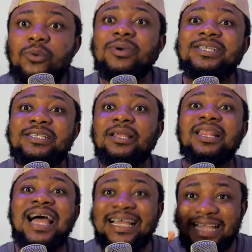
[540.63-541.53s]
with
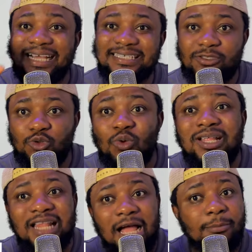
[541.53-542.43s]
ladders to
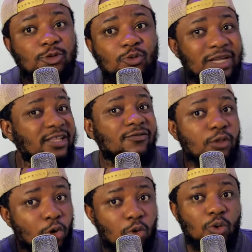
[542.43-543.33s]
climb to any
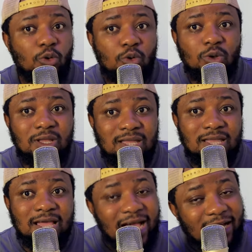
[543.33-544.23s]
floor,
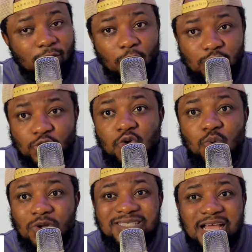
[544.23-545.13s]
and also
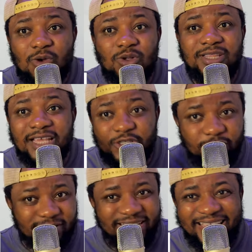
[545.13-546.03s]
water
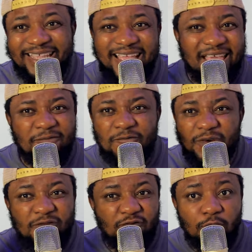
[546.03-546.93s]
connection in
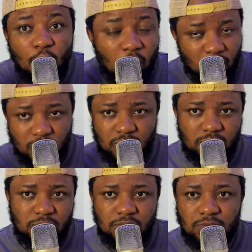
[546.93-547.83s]
every floor,
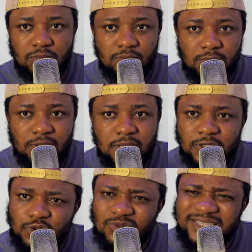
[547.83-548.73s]

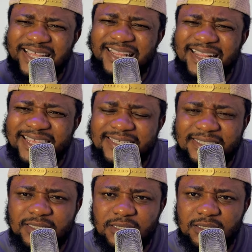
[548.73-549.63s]
so that at
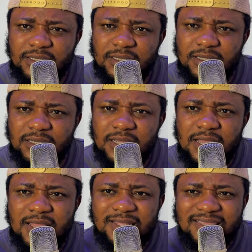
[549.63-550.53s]
least
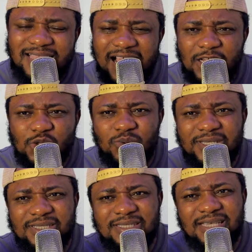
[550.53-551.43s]
that
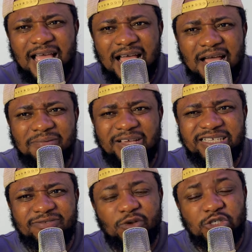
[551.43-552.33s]
will serve
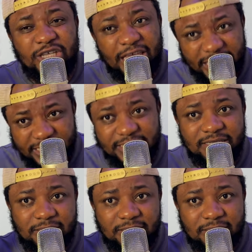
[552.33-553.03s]
as first aid